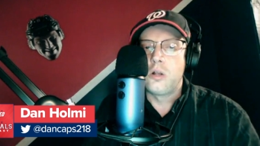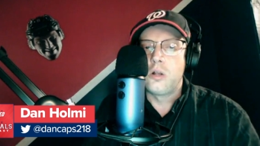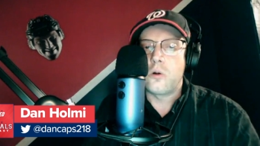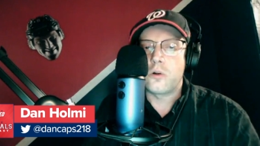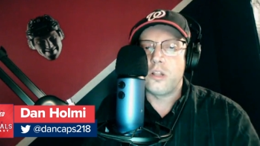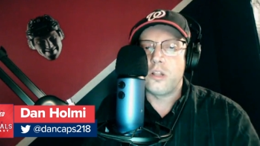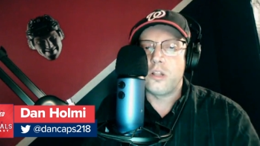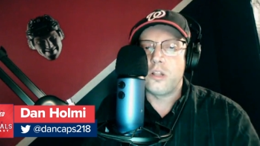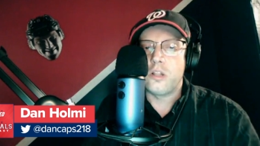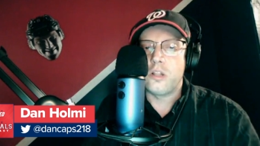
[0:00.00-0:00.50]
Go
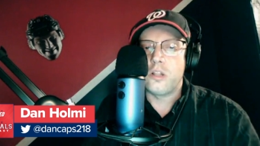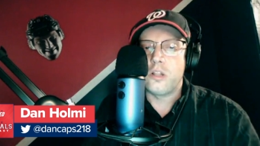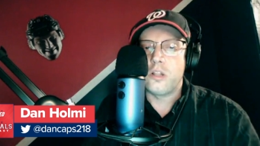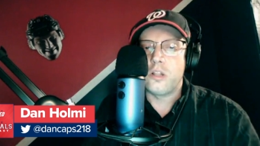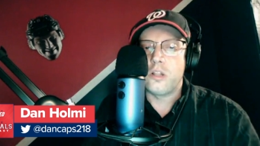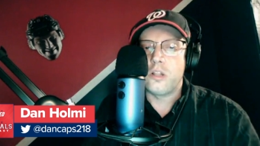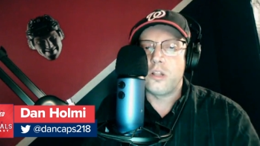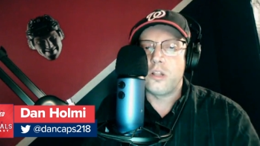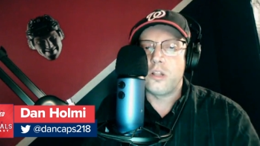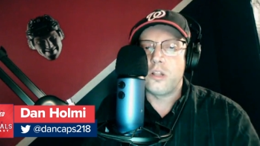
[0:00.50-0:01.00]
to
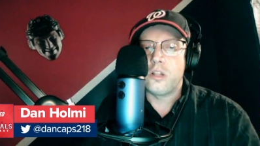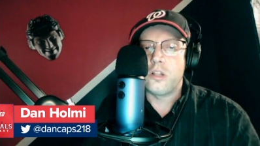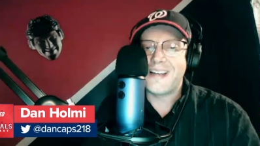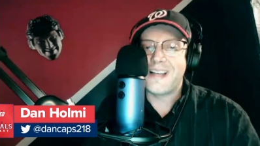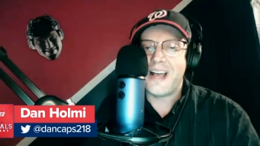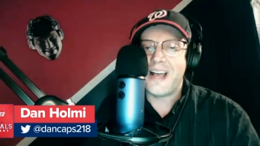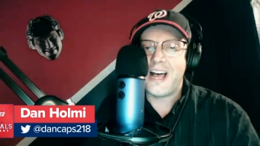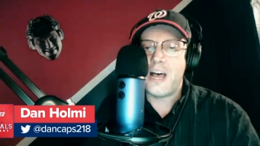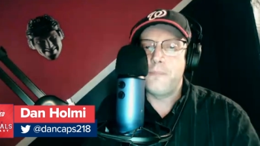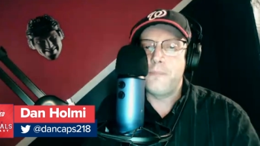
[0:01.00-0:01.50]

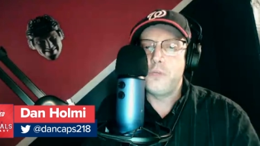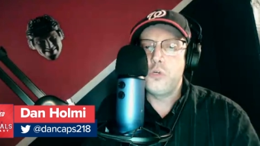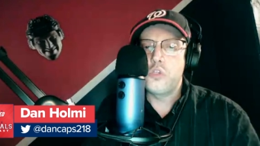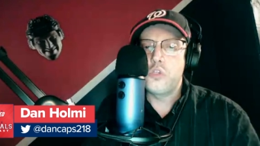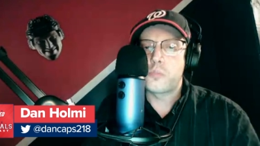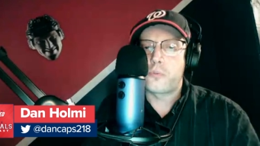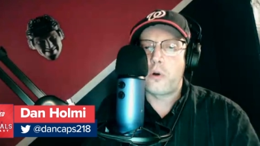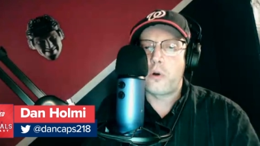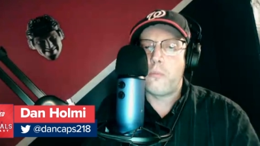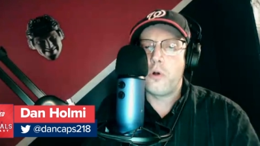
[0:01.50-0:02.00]
Built.com. Use
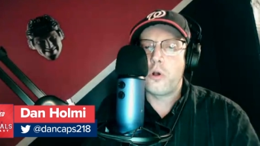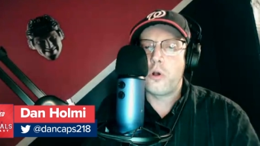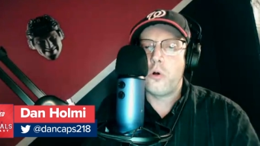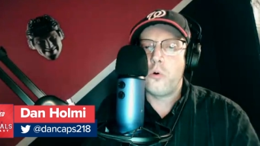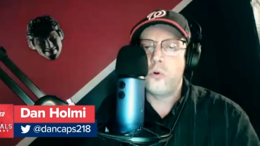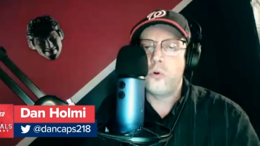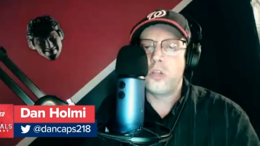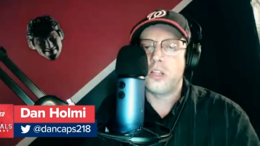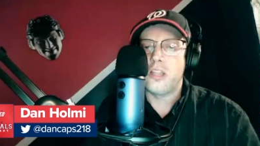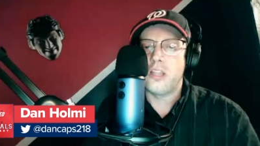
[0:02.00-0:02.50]
promo
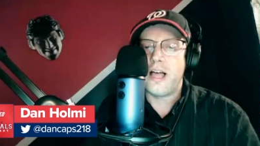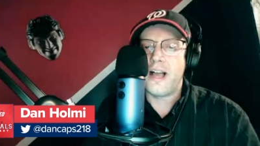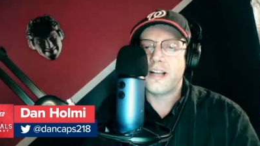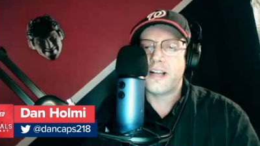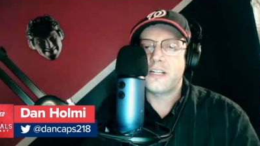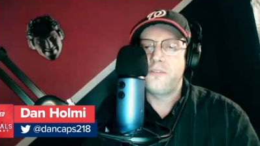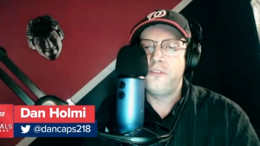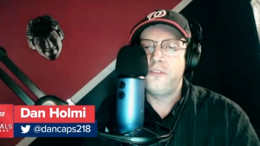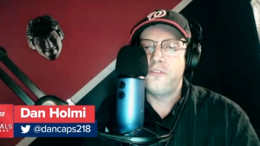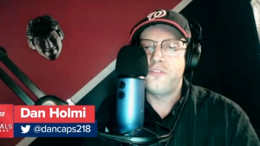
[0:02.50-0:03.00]
code
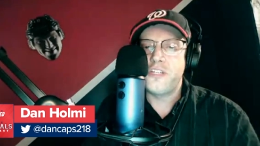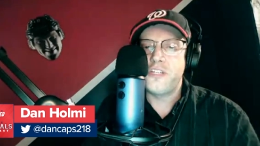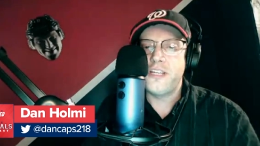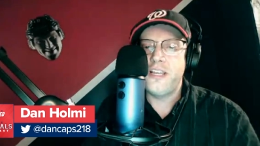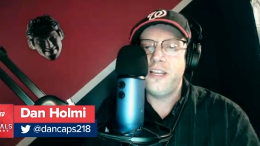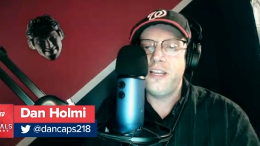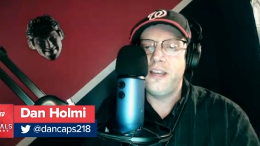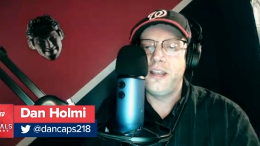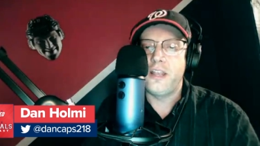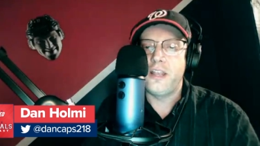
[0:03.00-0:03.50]

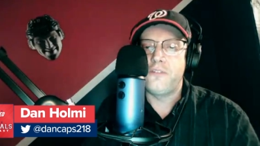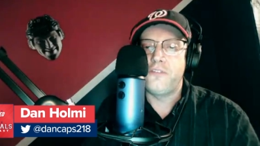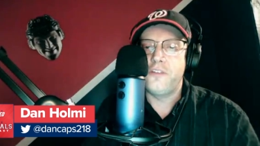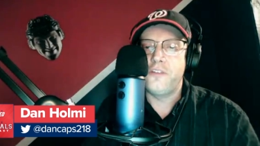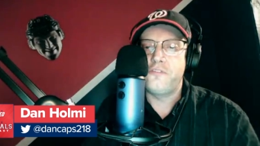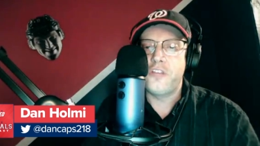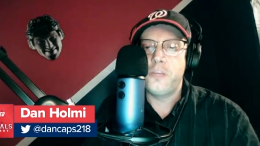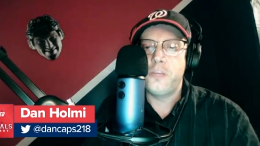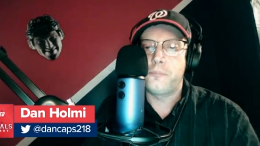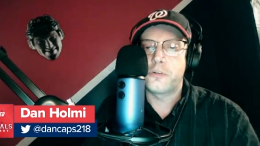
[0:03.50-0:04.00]
LOCKED15 and get
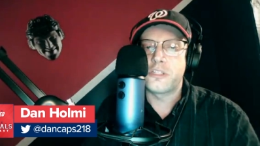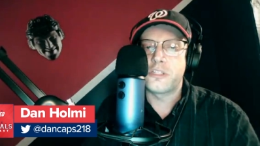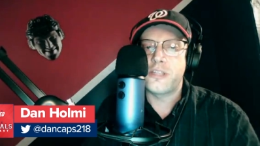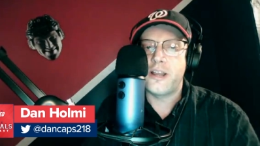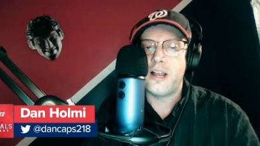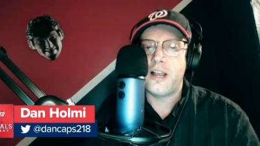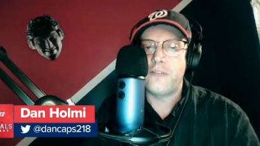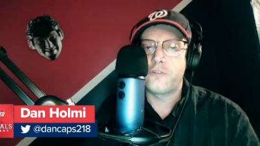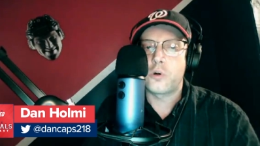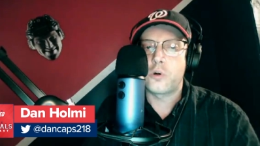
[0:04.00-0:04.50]

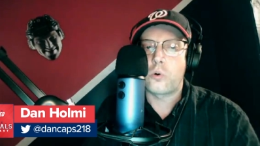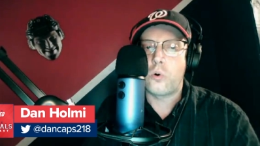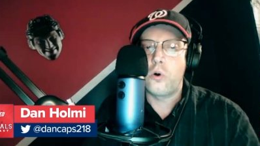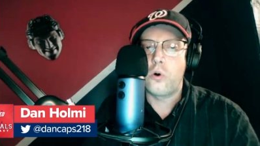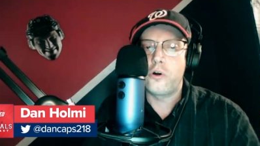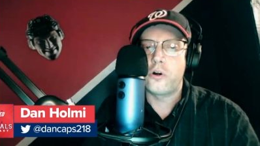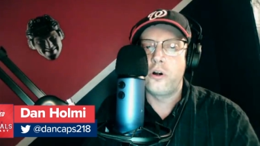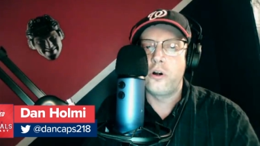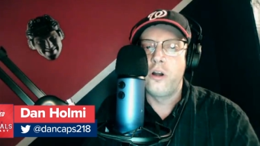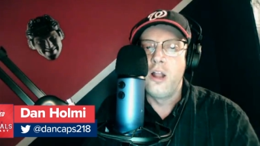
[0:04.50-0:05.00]
15% off your
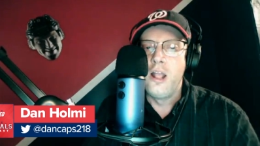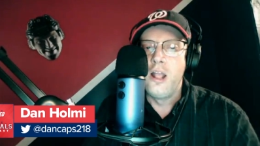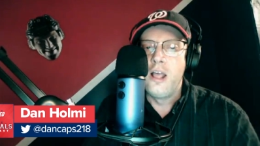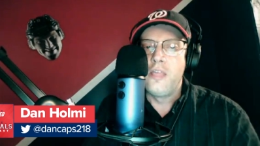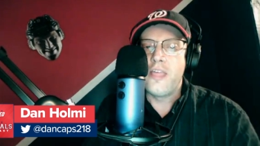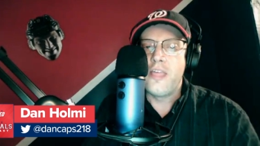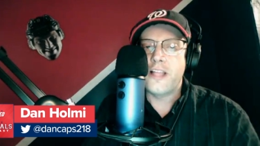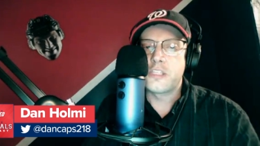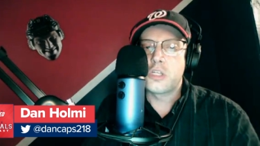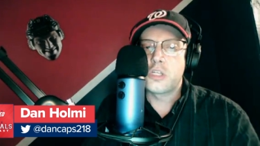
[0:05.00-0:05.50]
order.
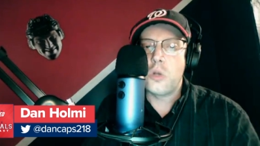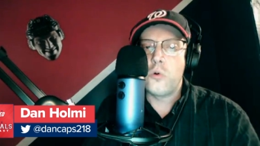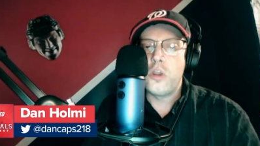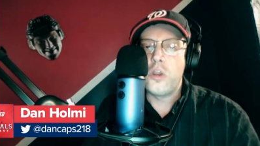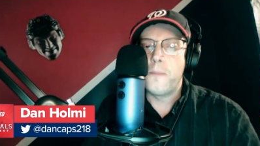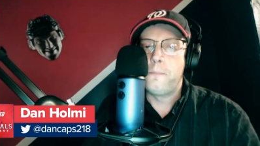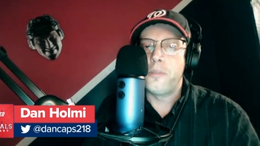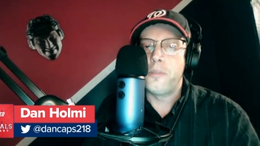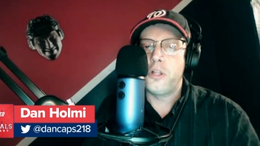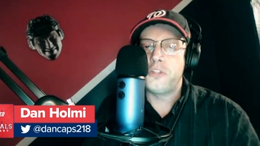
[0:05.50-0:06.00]
That's go
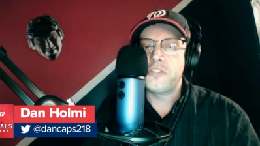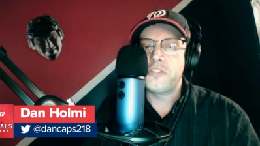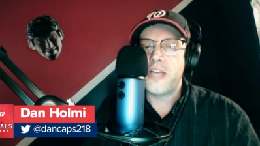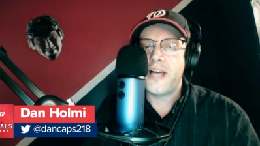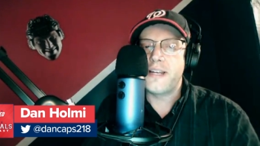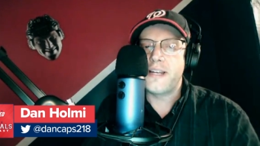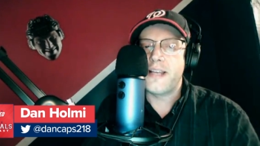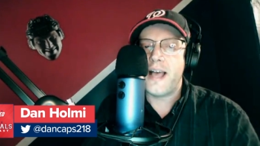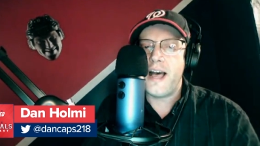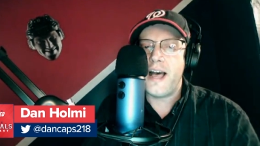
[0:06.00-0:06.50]
to
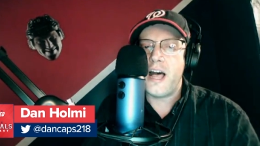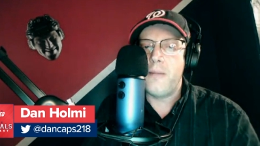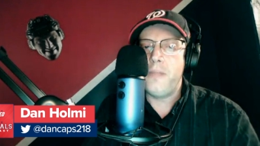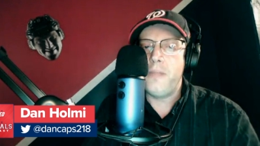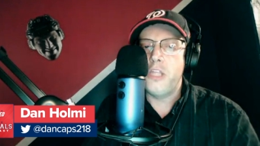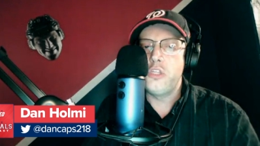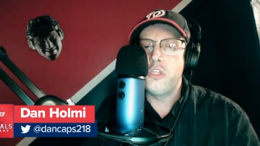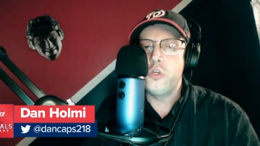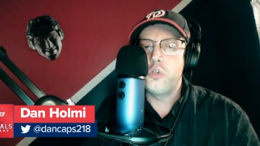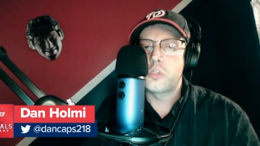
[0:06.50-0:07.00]
Built.com
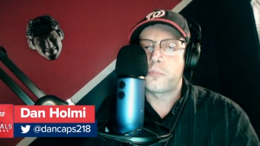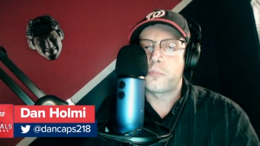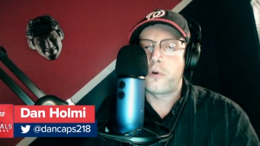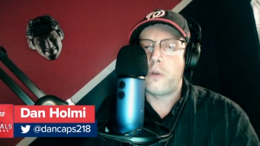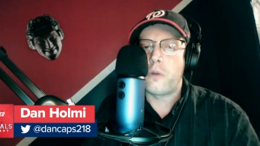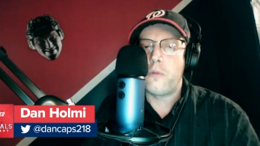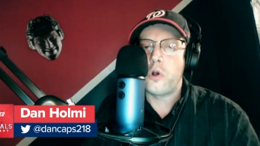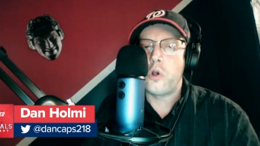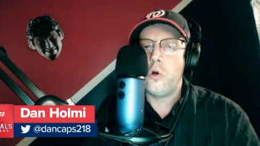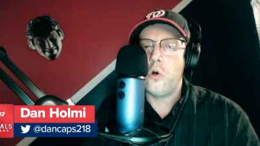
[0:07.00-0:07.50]
and use
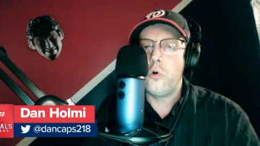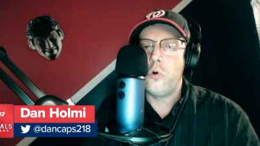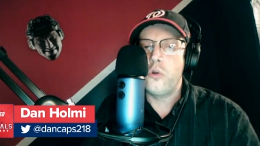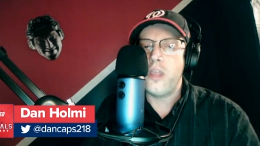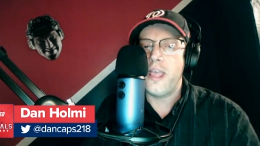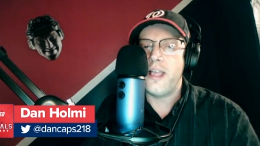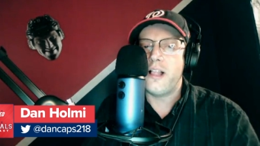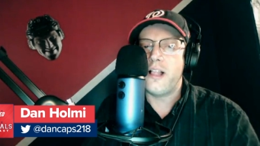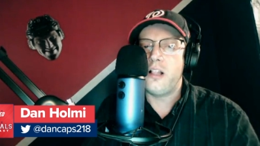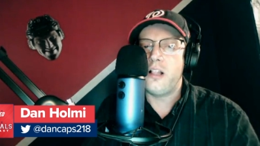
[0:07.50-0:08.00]
promo code
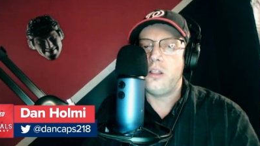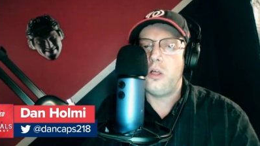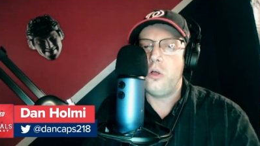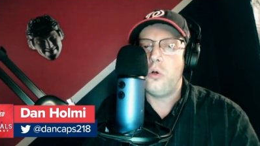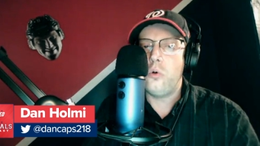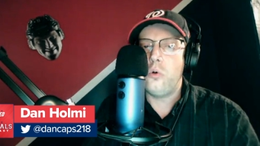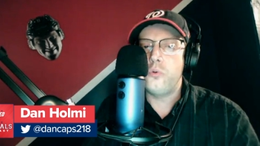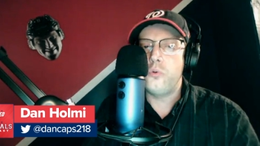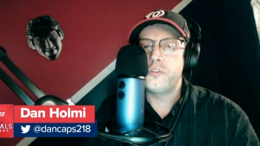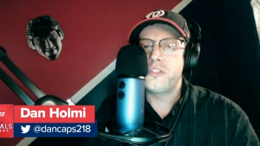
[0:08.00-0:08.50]

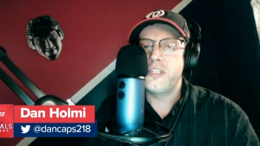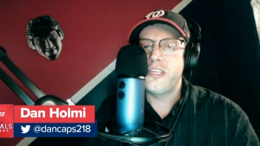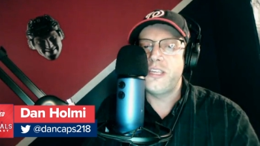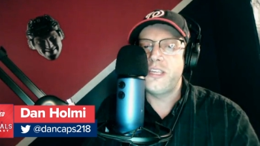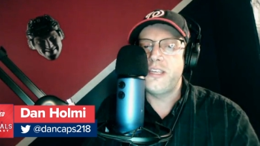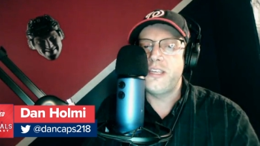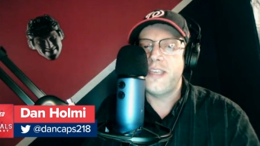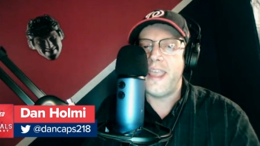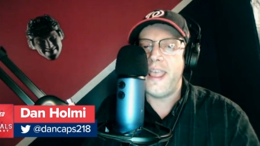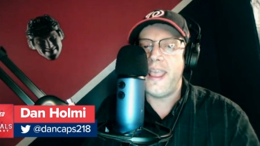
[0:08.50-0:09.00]

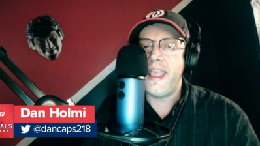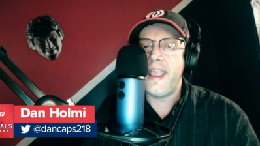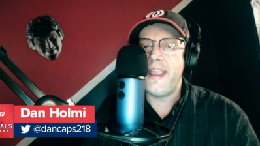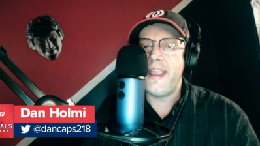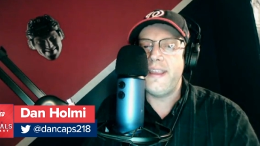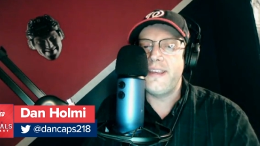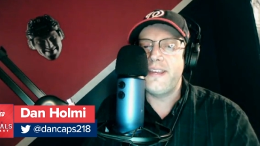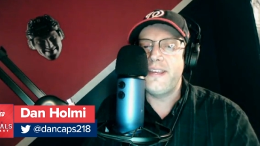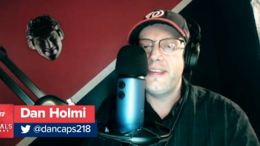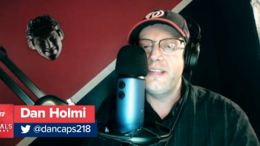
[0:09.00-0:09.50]

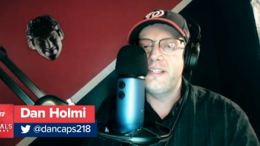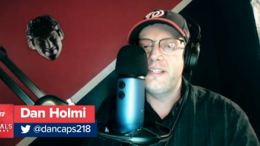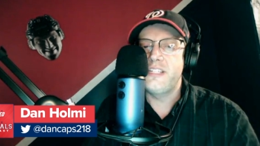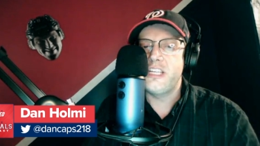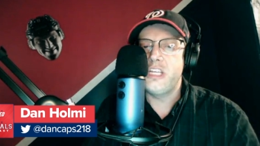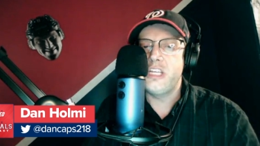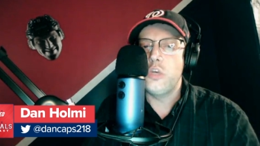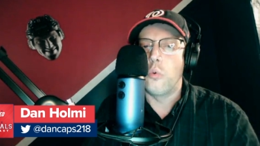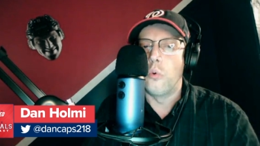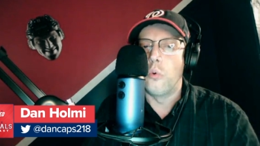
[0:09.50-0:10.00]

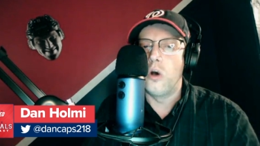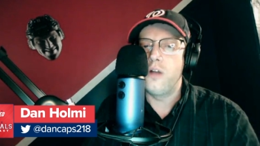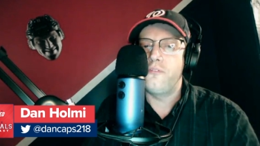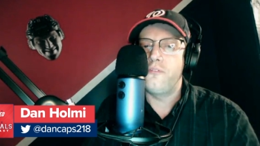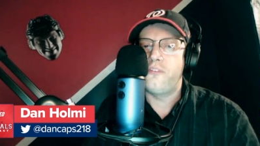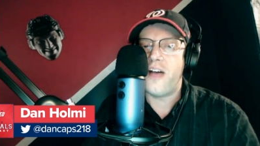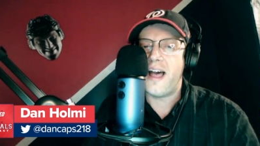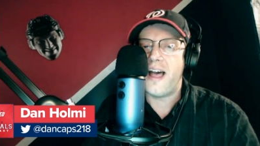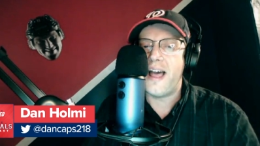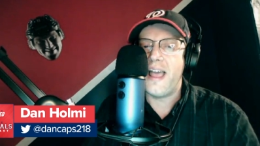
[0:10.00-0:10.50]

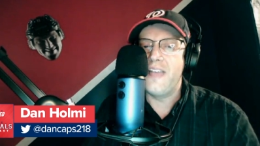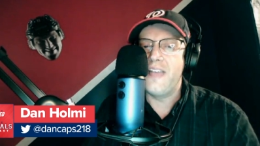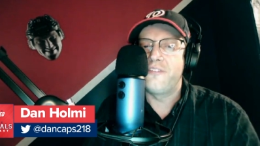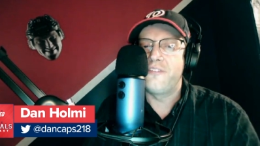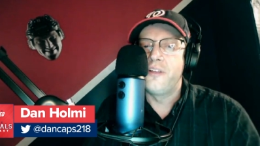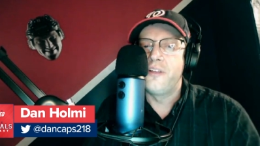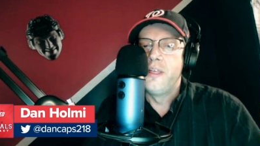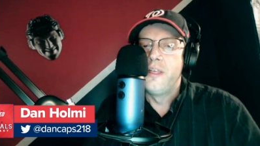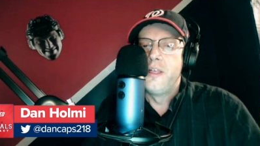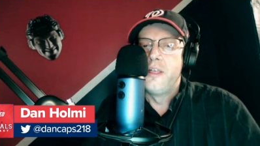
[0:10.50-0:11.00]
LOCKED15